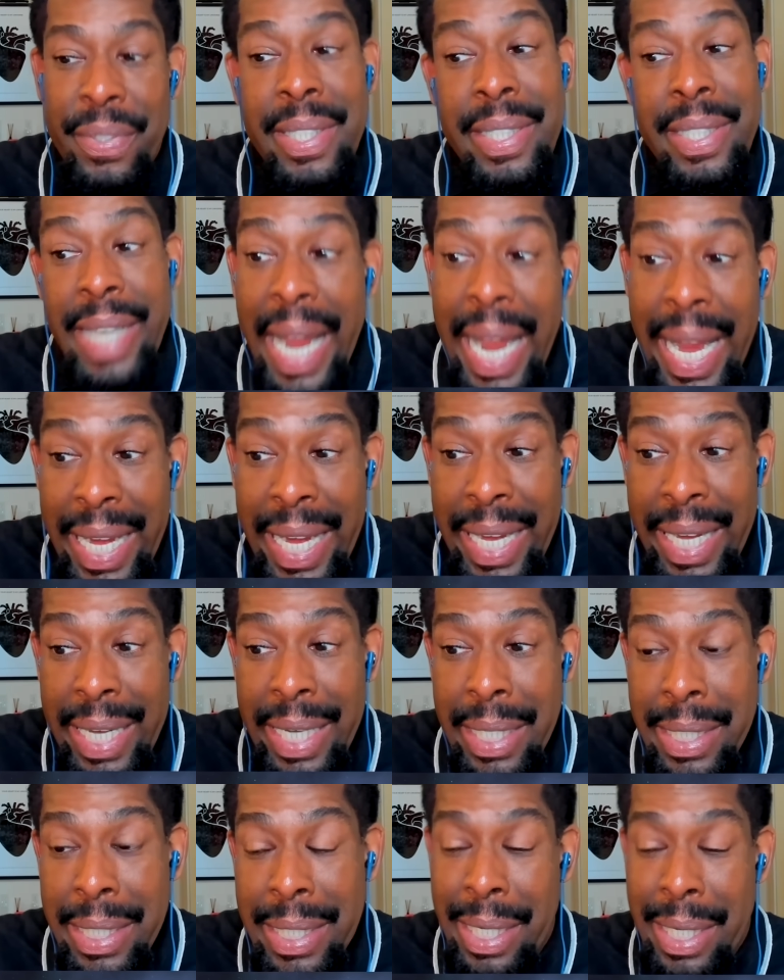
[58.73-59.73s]

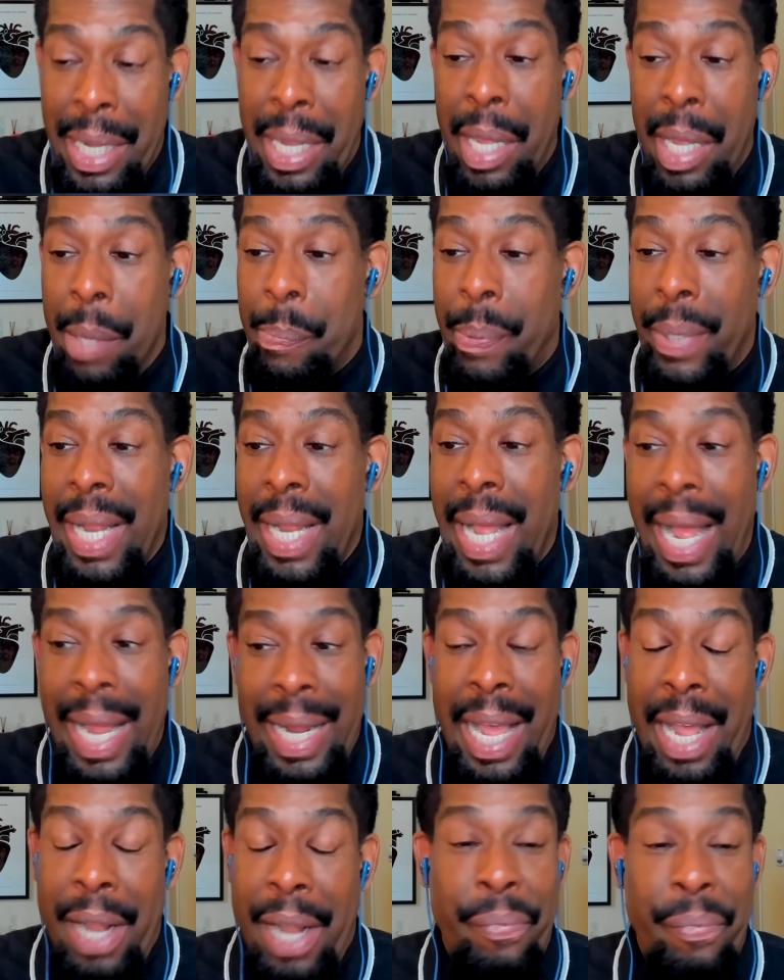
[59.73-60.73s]
days, but I got
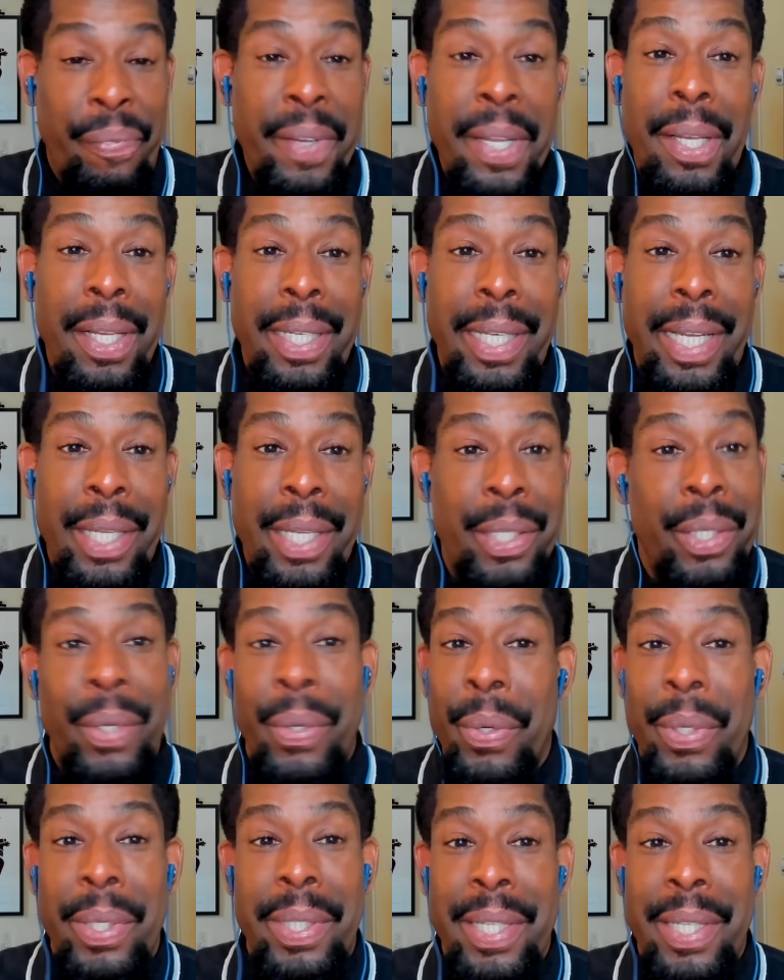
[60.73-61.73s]
a feeling that you're
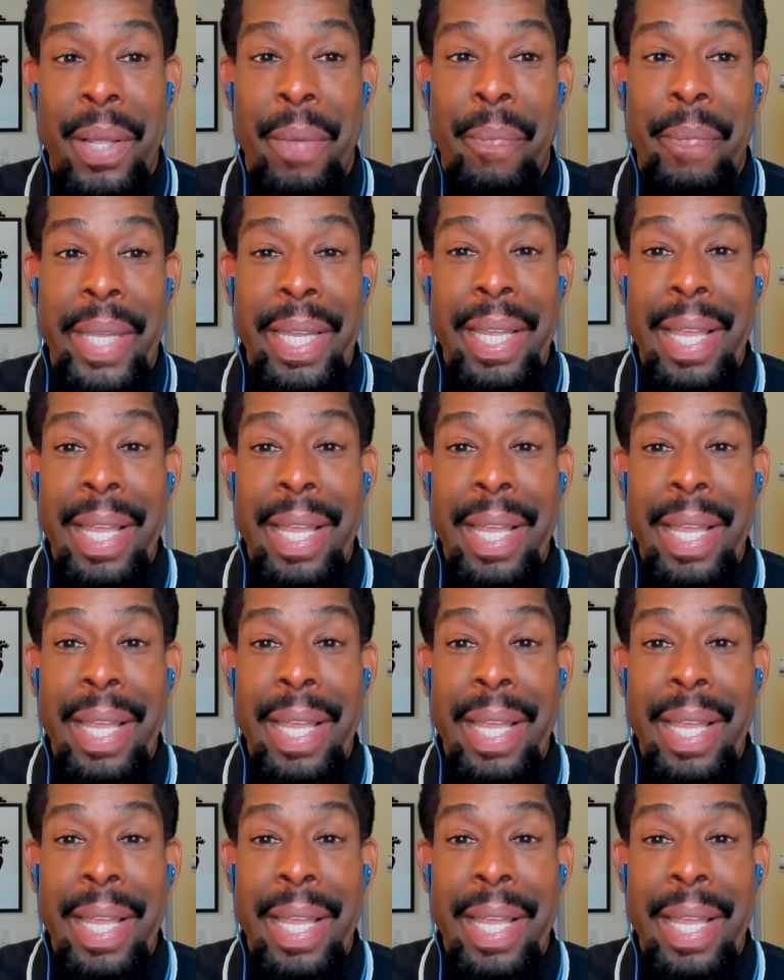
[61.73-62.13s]
going to tell me